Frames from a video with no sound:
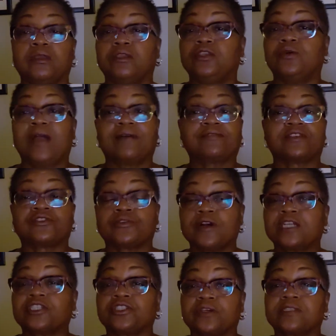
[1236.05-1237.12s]
You have to
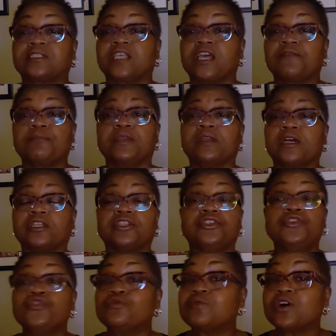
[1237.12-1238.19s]
trust yourself because
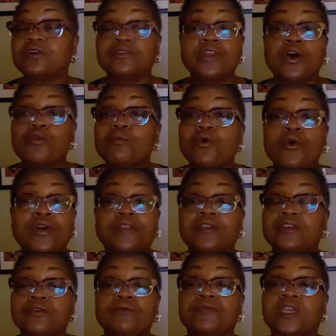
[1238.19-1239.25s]
you won't know more
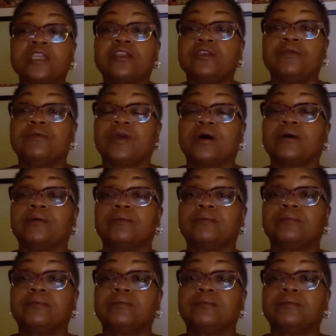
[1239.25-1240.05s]
than you think you know.